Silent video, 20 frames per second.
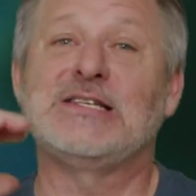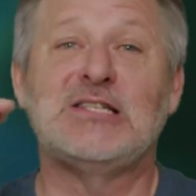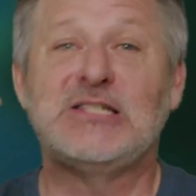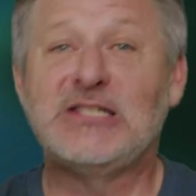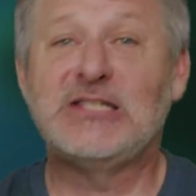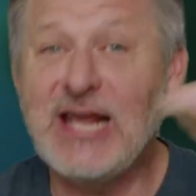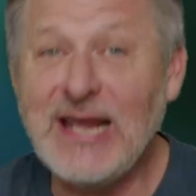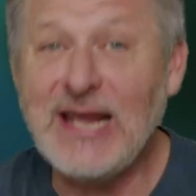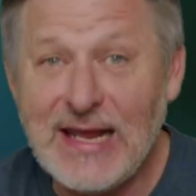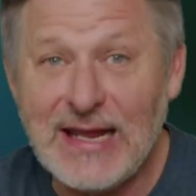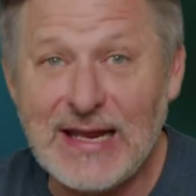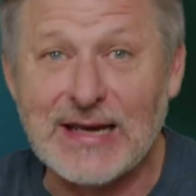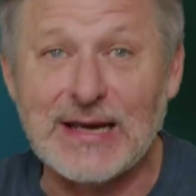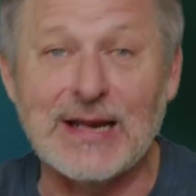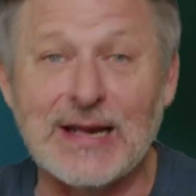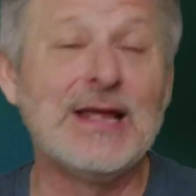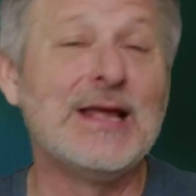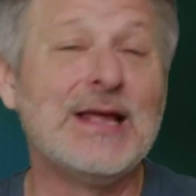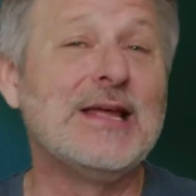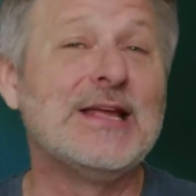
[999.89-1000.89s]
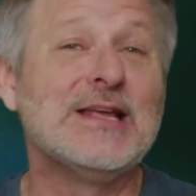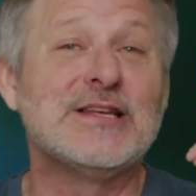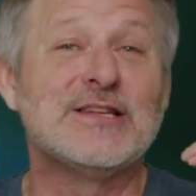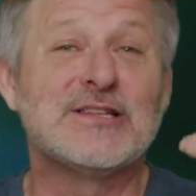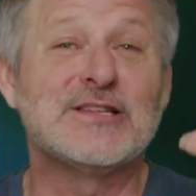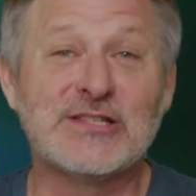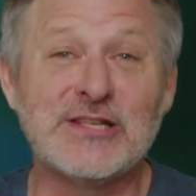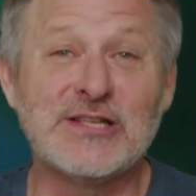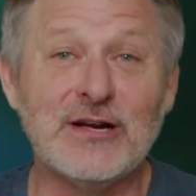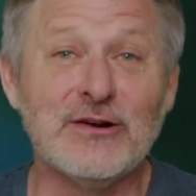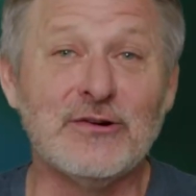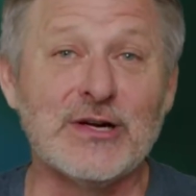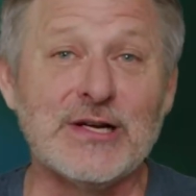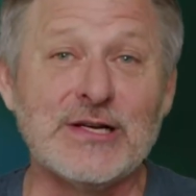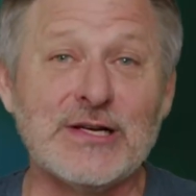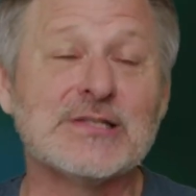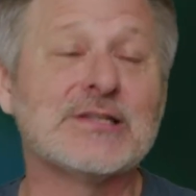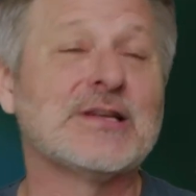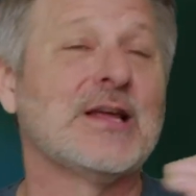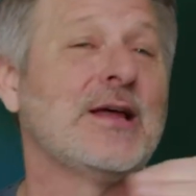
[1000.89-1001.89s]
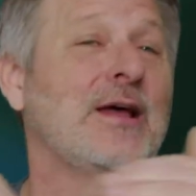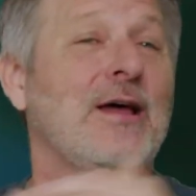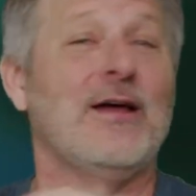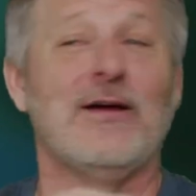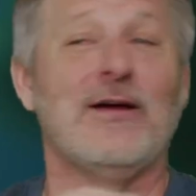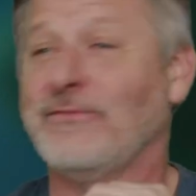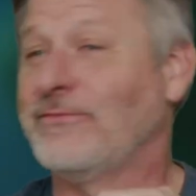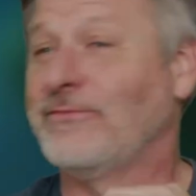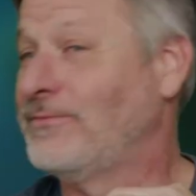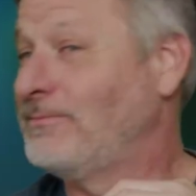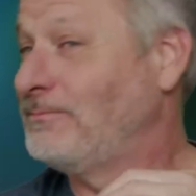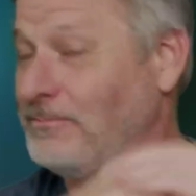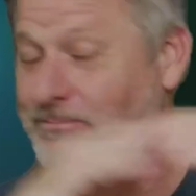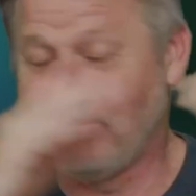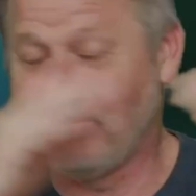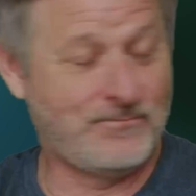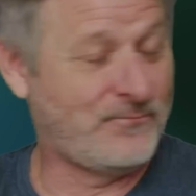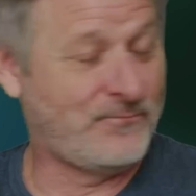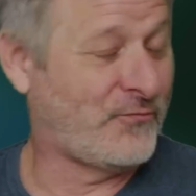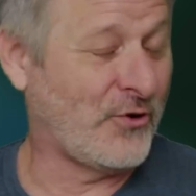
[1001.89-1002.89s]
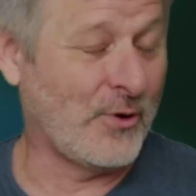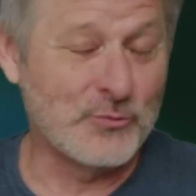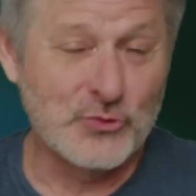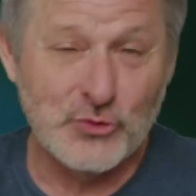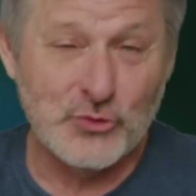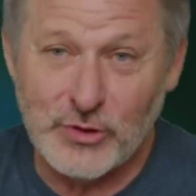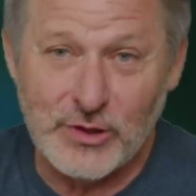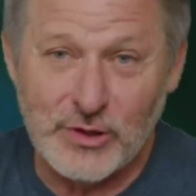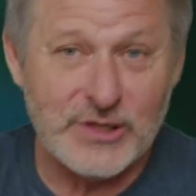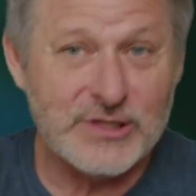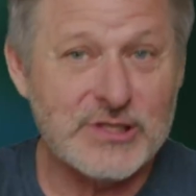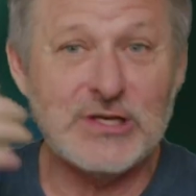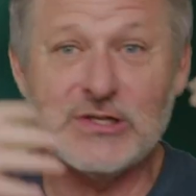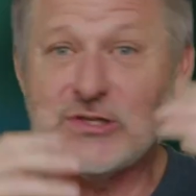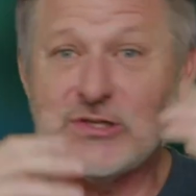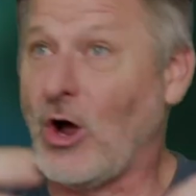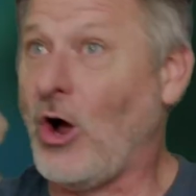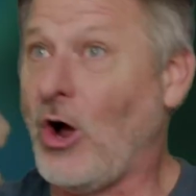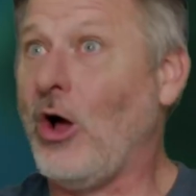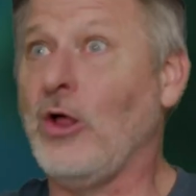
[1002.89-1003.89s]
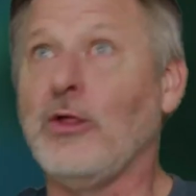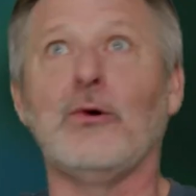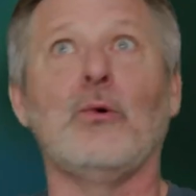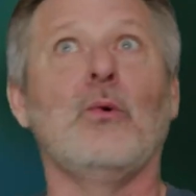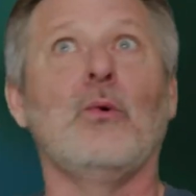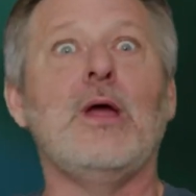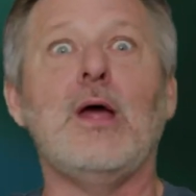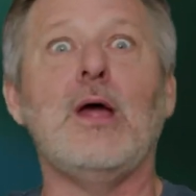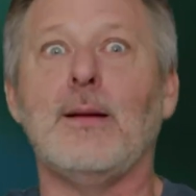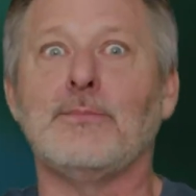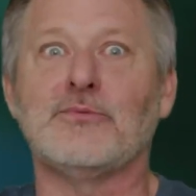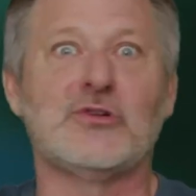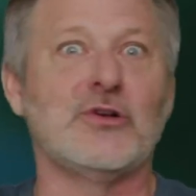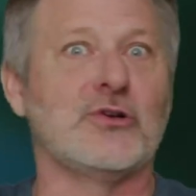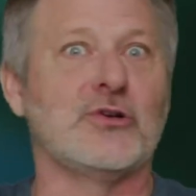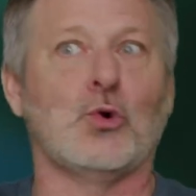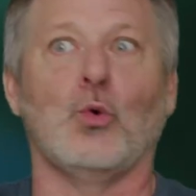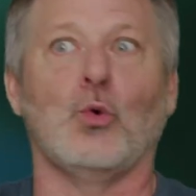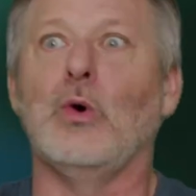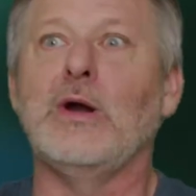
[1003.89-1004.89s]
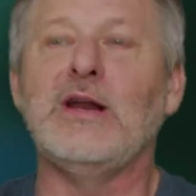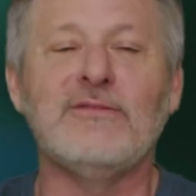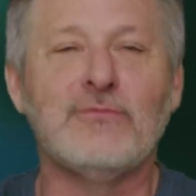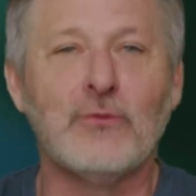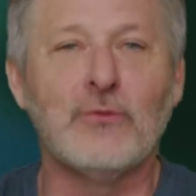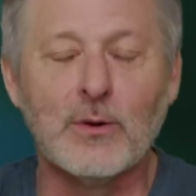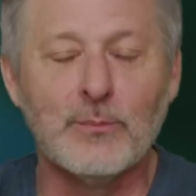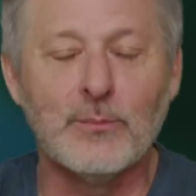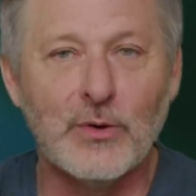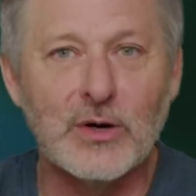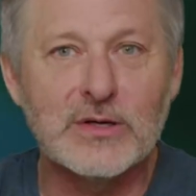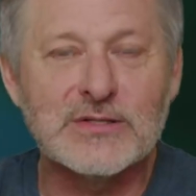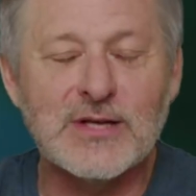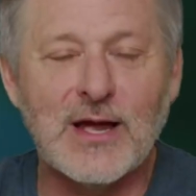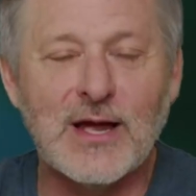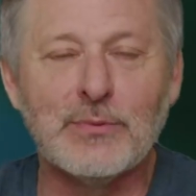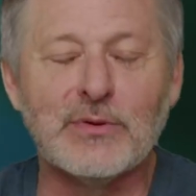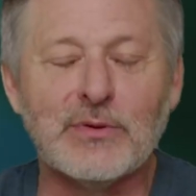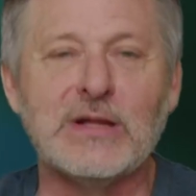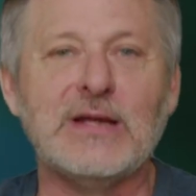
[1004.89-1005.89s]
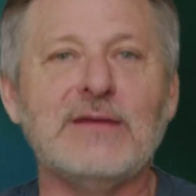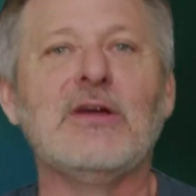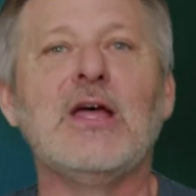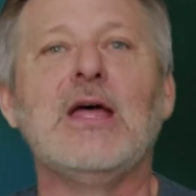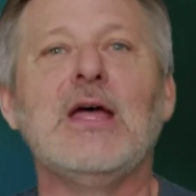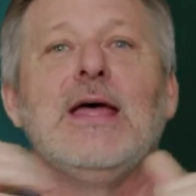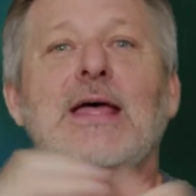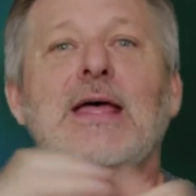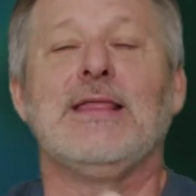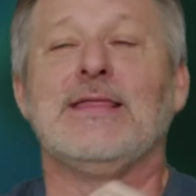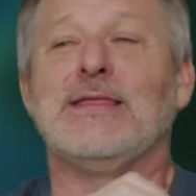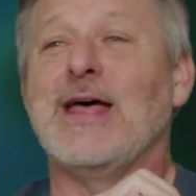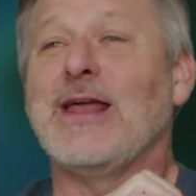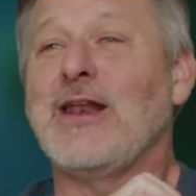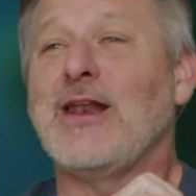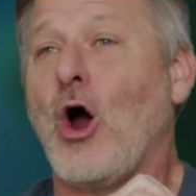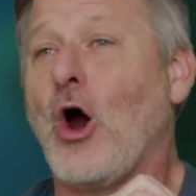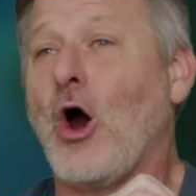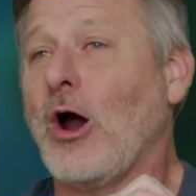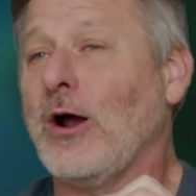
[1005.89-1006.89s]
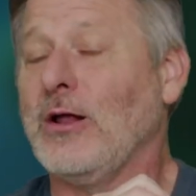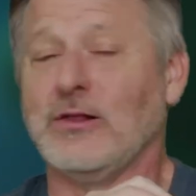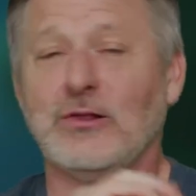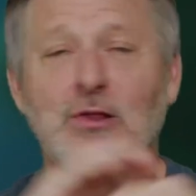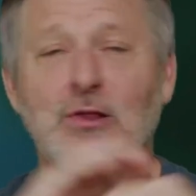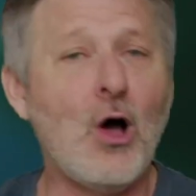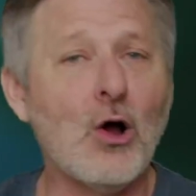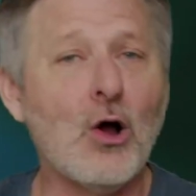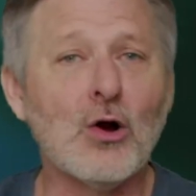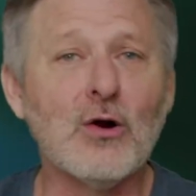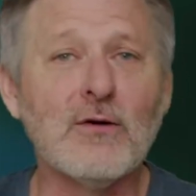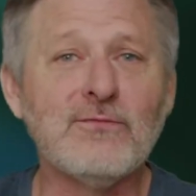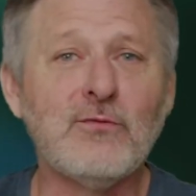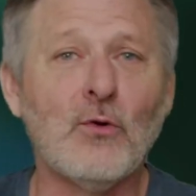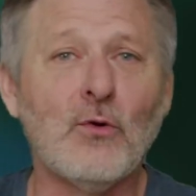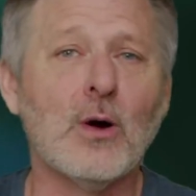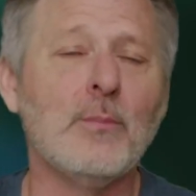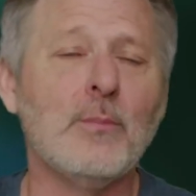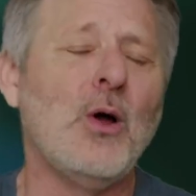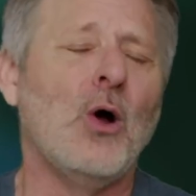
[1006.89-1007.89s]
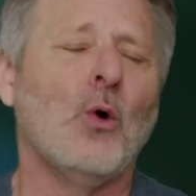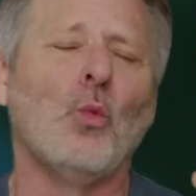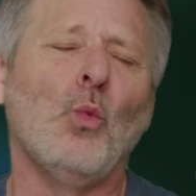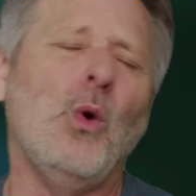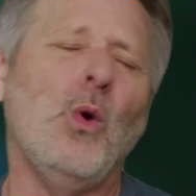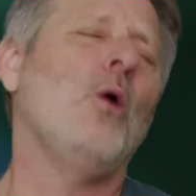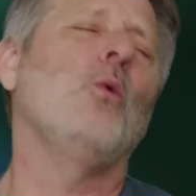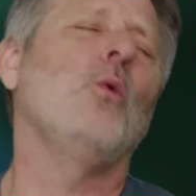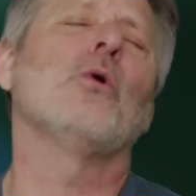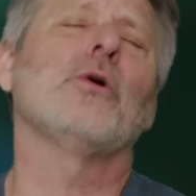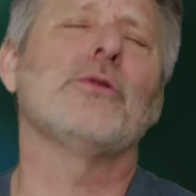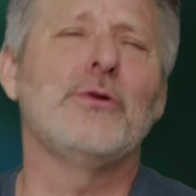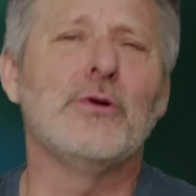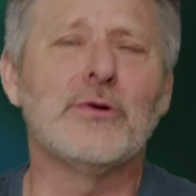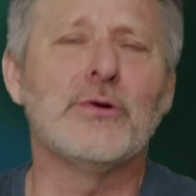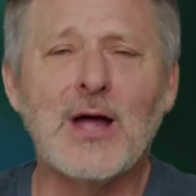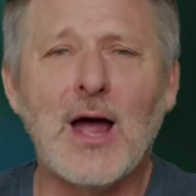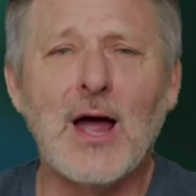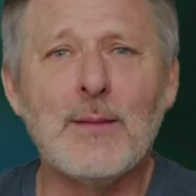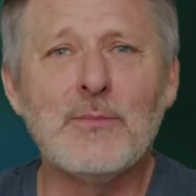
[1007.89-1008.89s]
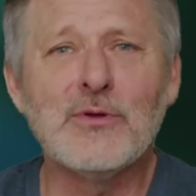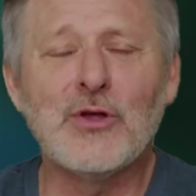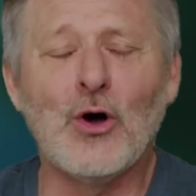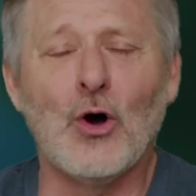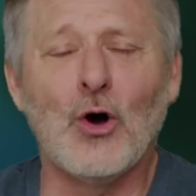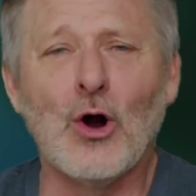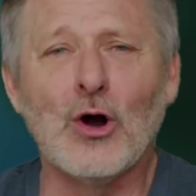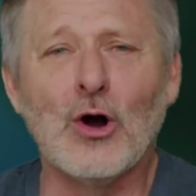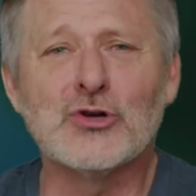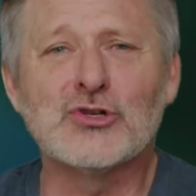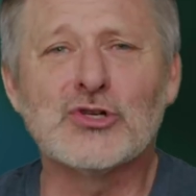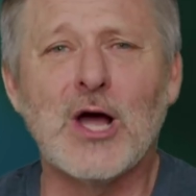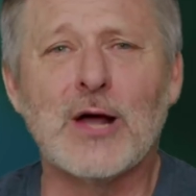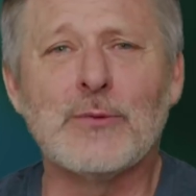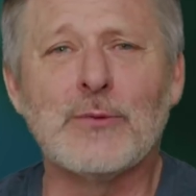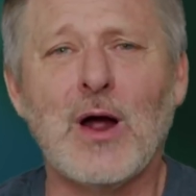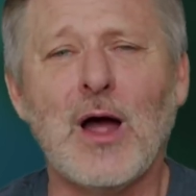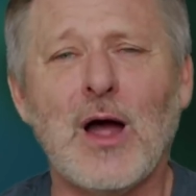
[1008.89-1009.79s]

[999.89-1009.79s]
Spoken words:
10 series from trilogies all the way up to 24 books, I believe, that are longer form, well worth your time in the horror genre.